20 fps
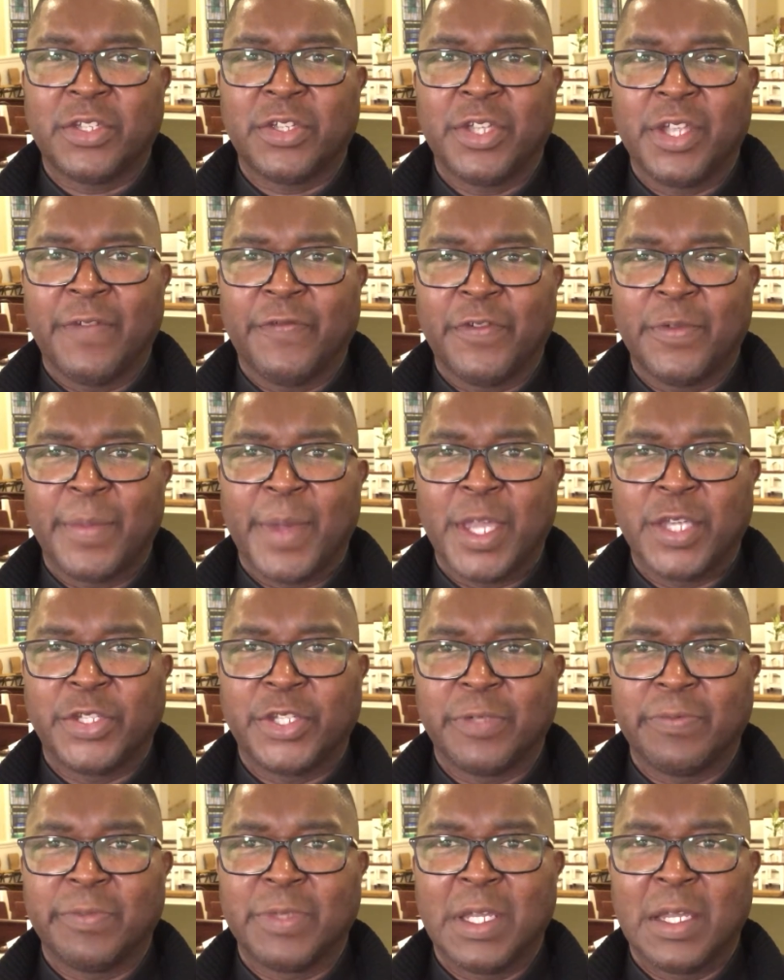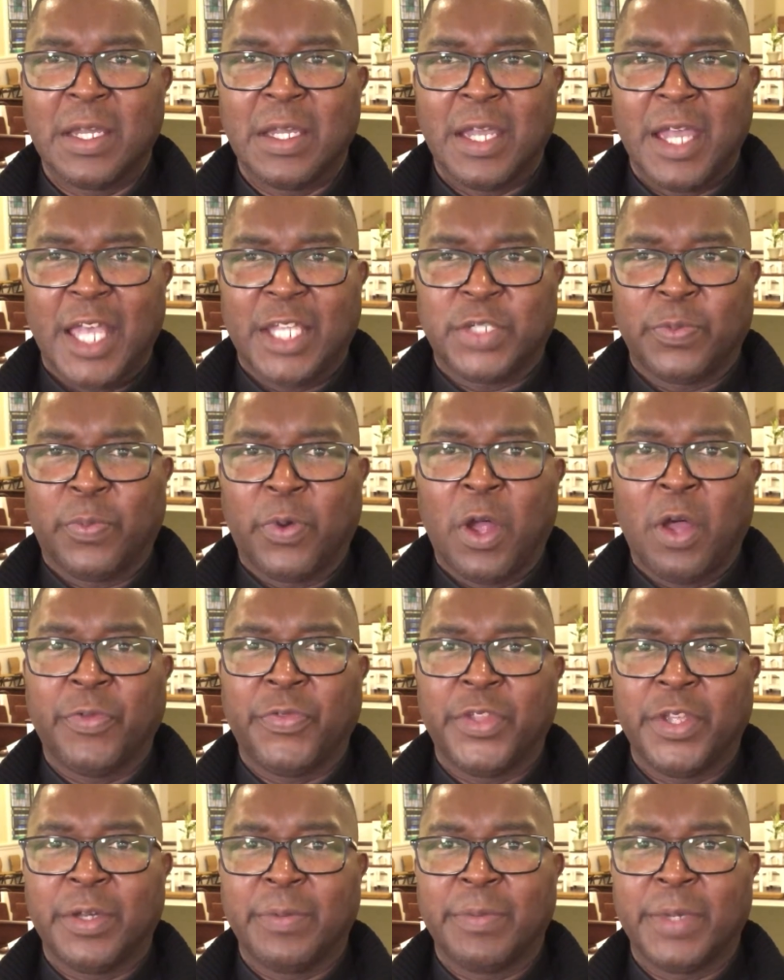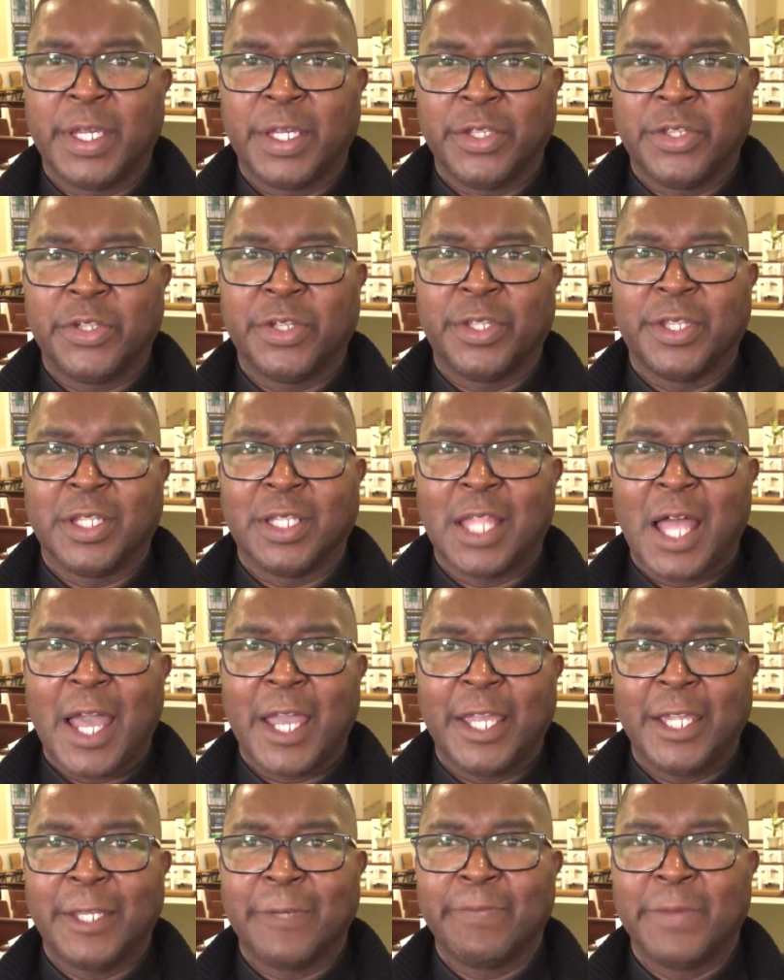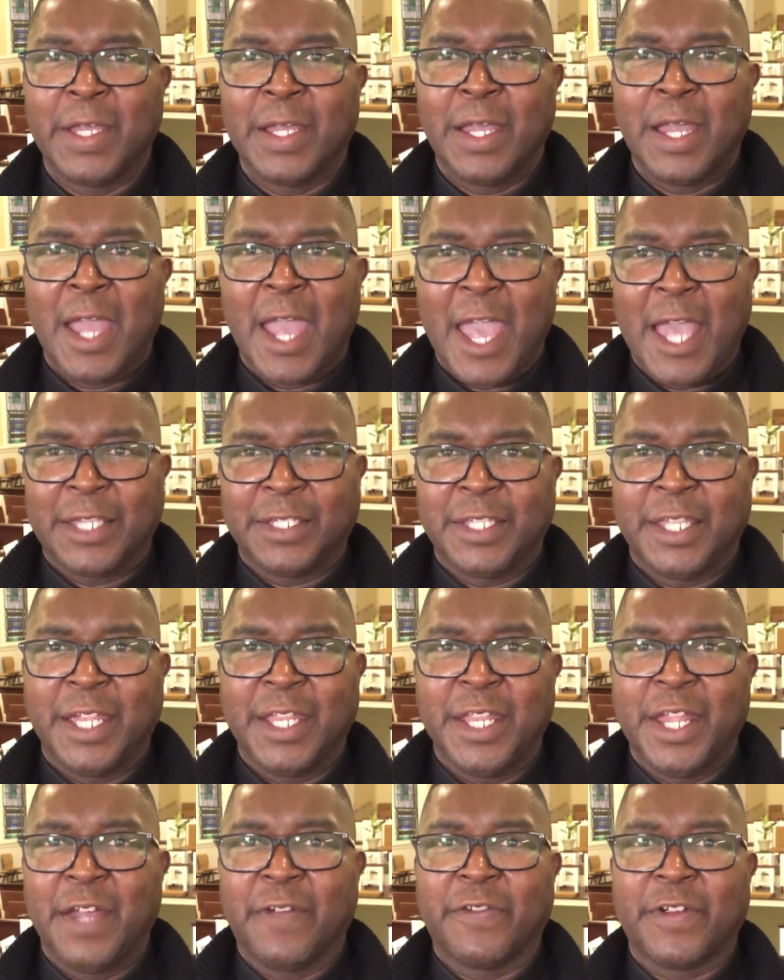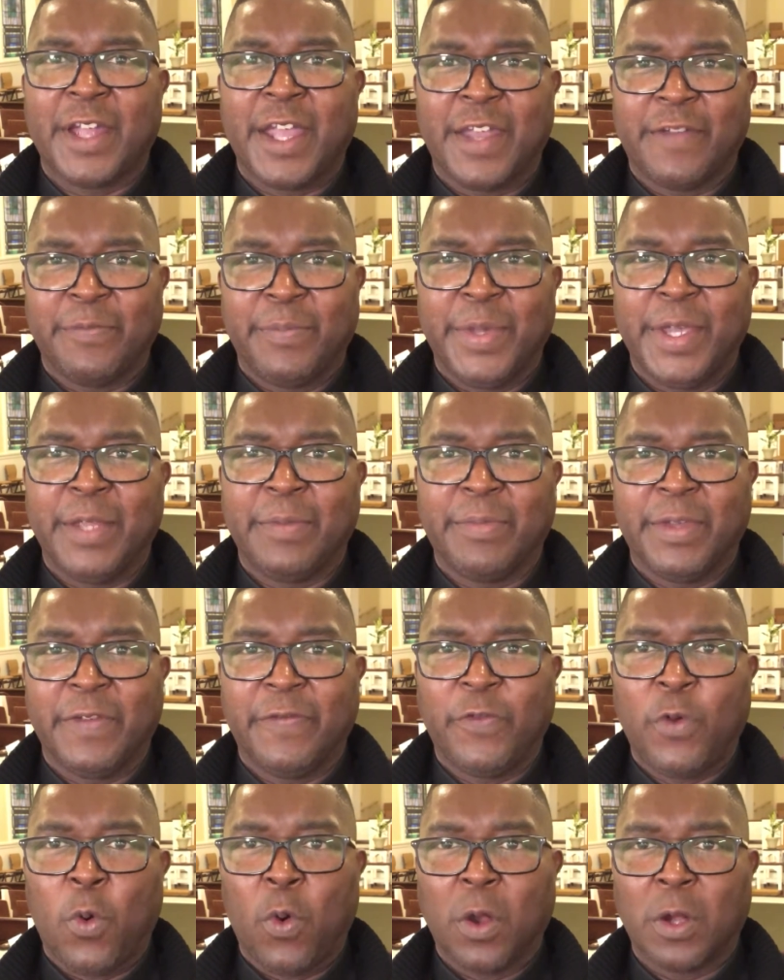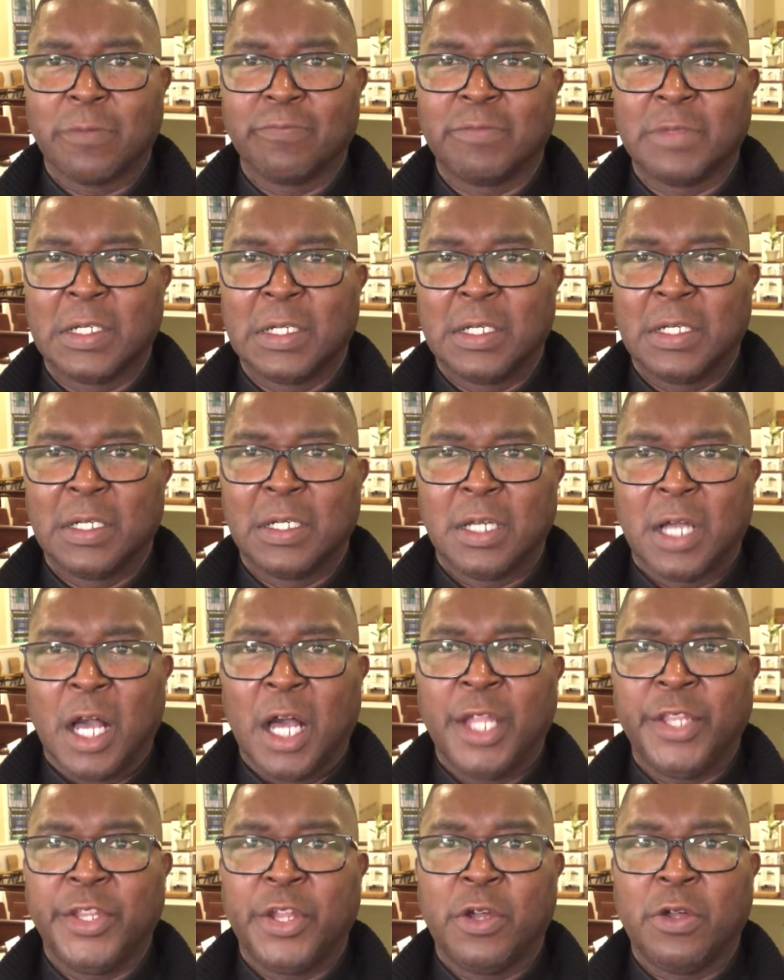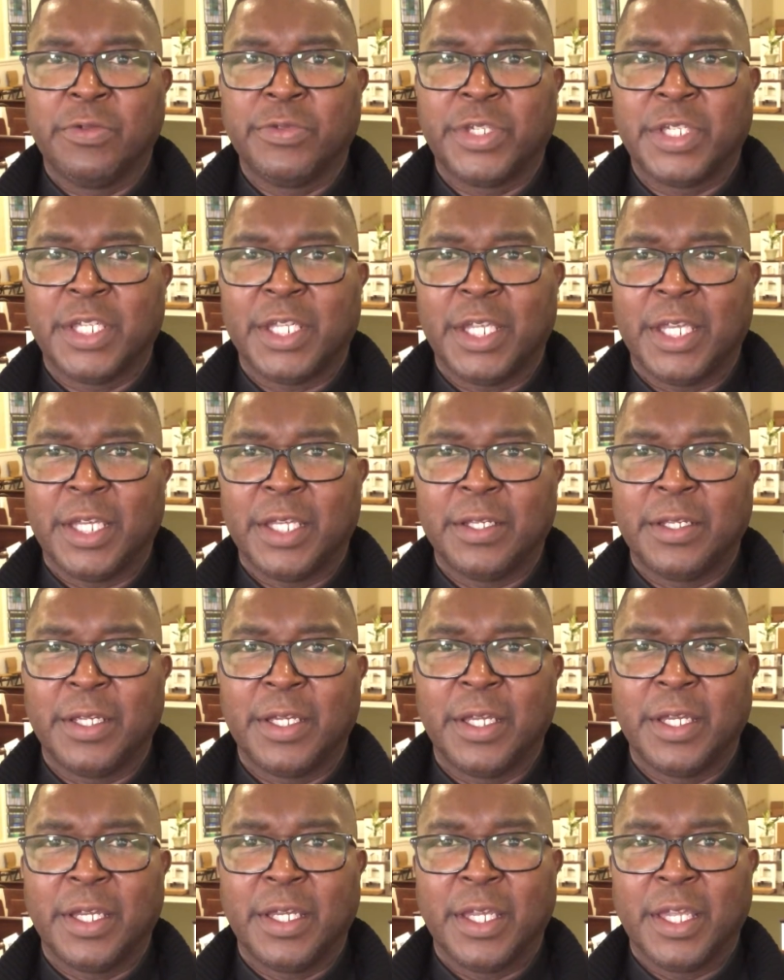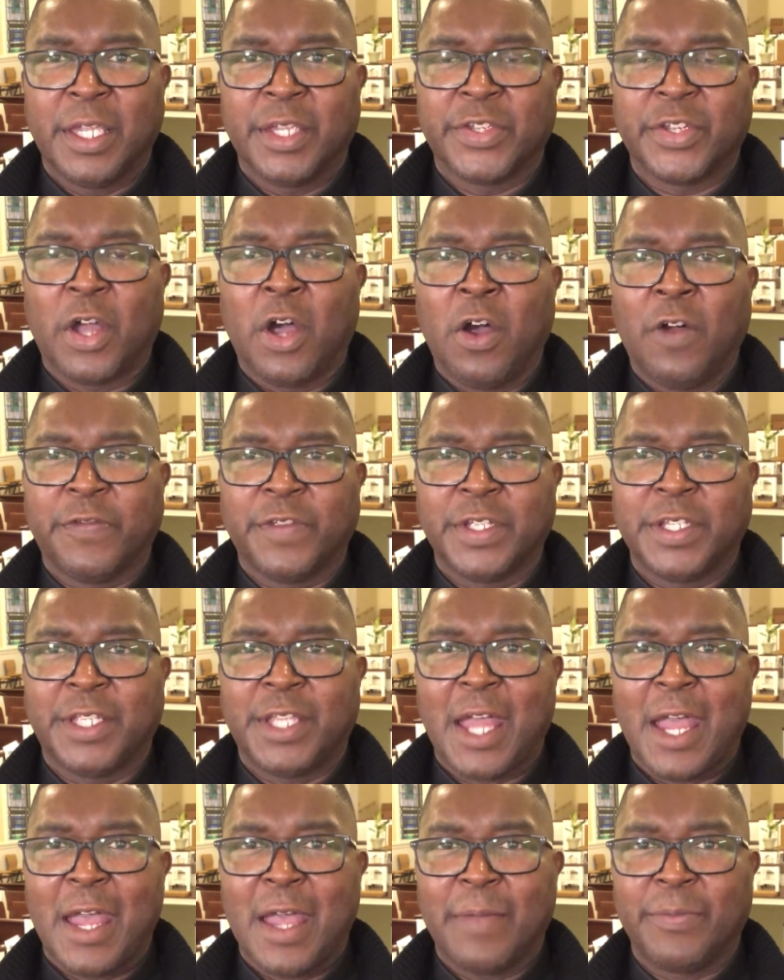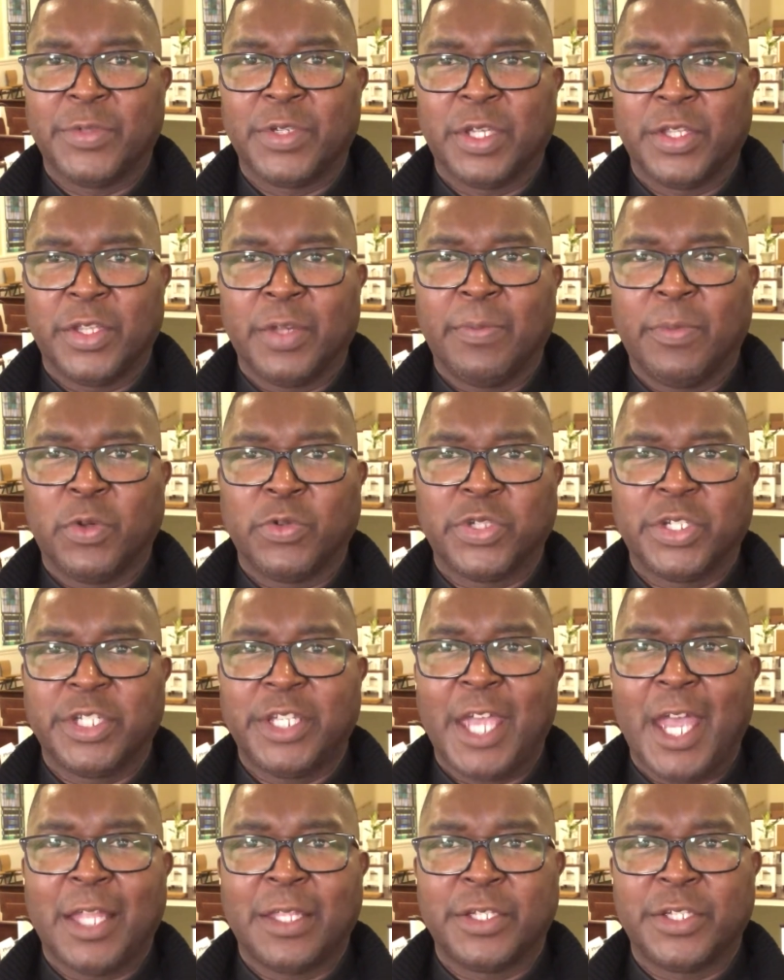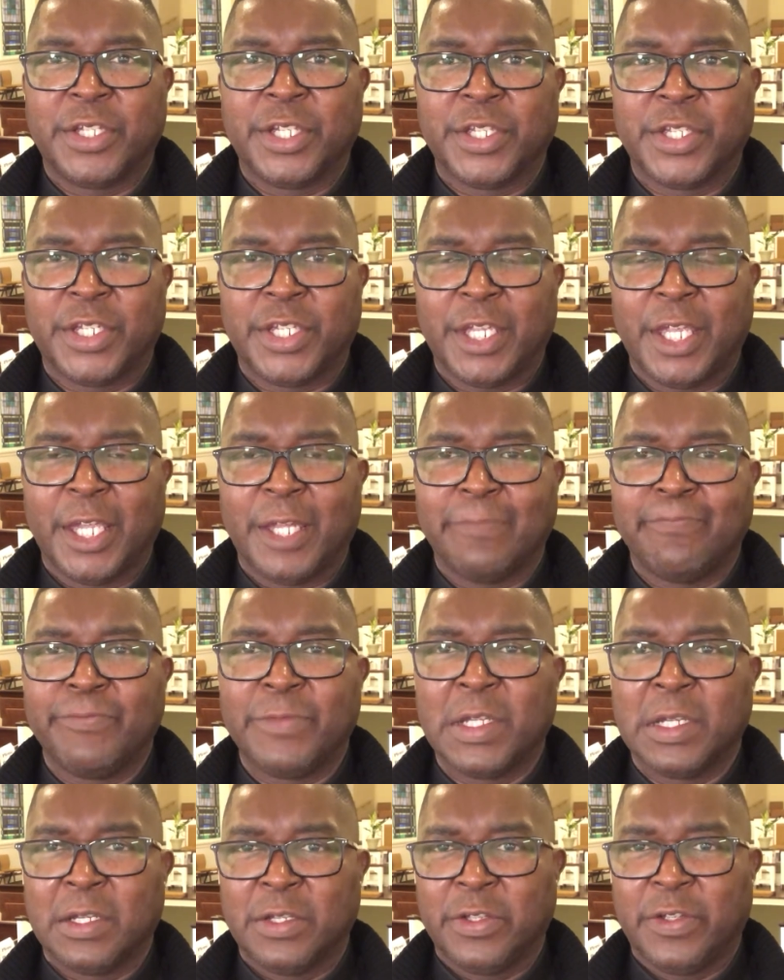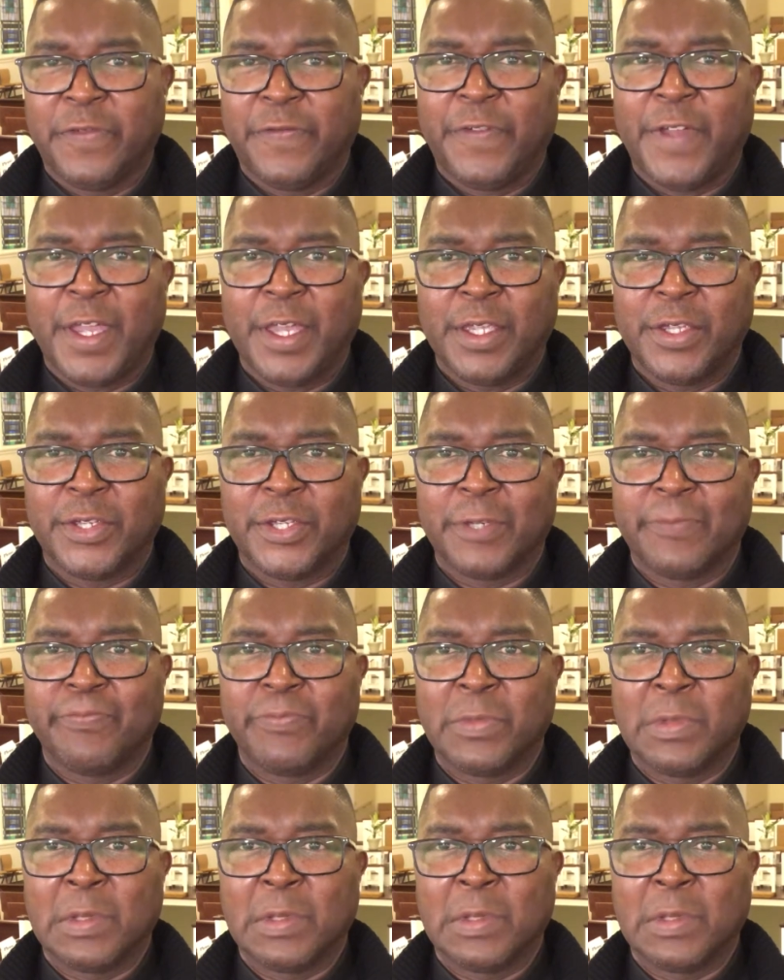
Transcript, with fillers: to information has brought them into the light as they never have been before. Unknown sin is oftentimes the most challenging sin to face.